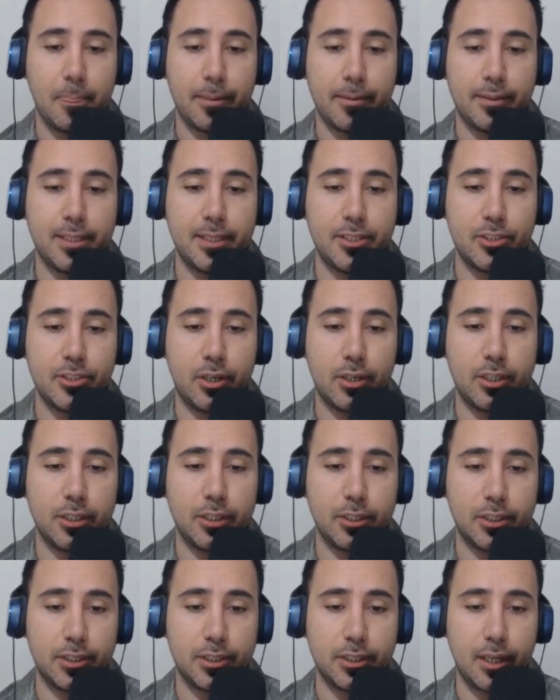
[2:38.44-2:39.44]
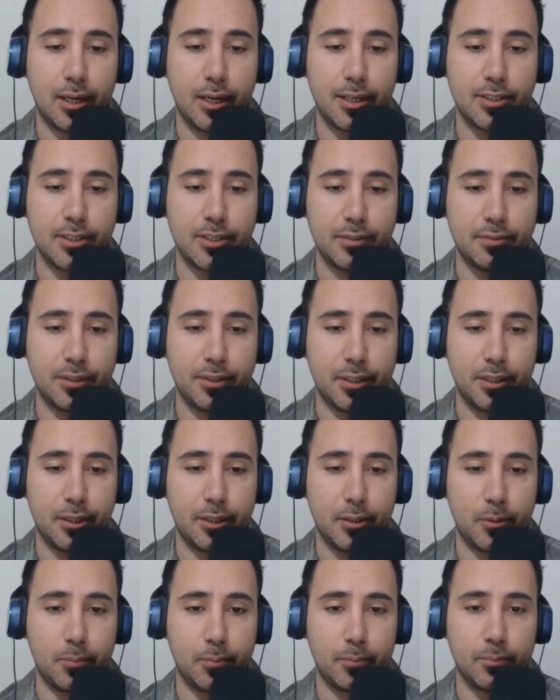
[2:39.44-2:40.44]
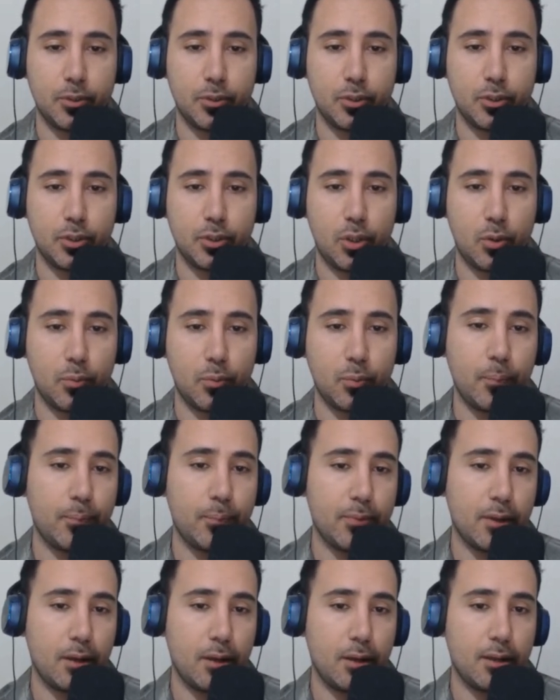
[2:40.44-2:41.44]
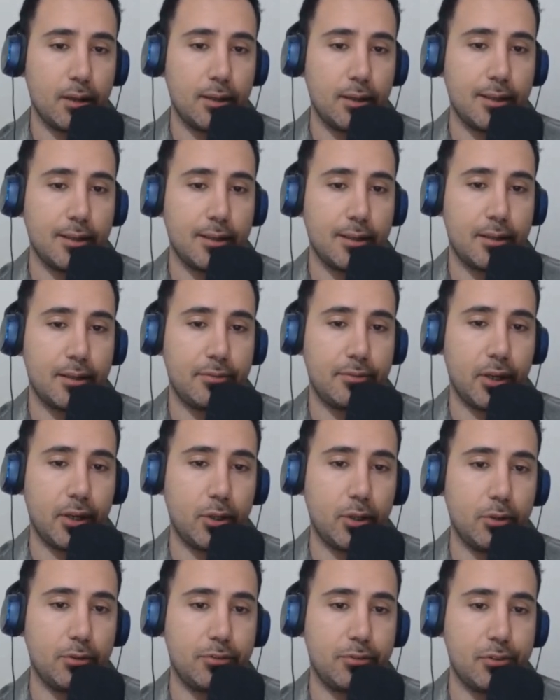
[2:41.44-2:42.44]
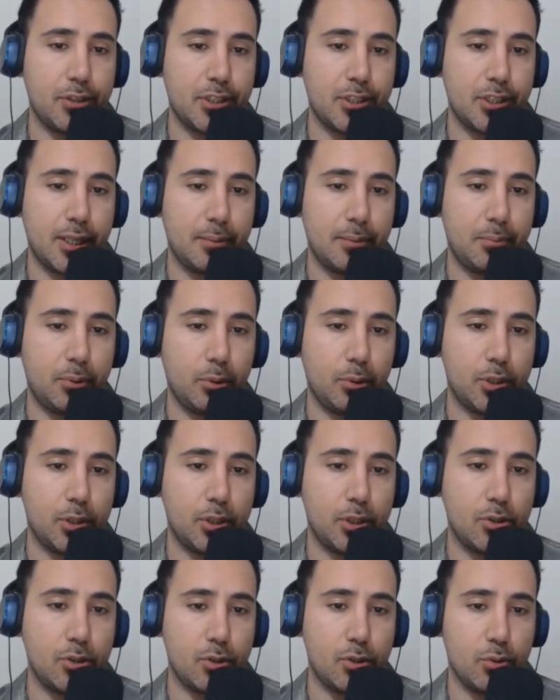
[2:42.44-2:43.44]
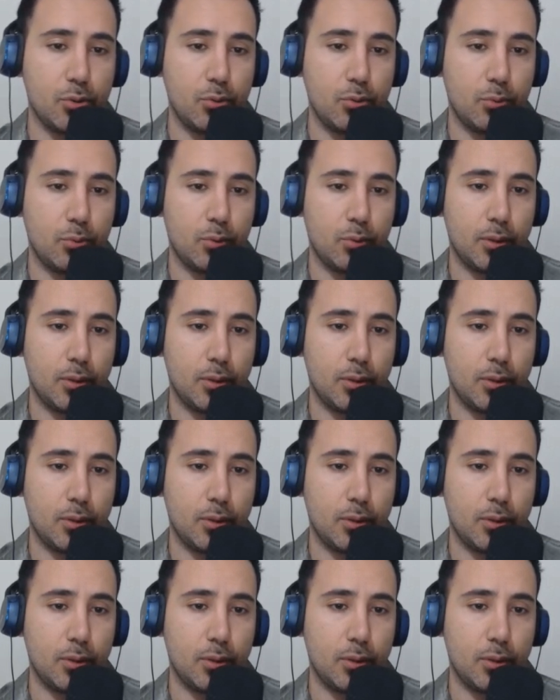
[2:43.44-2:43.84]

These are sides of the cube. So if I go, for example, 2,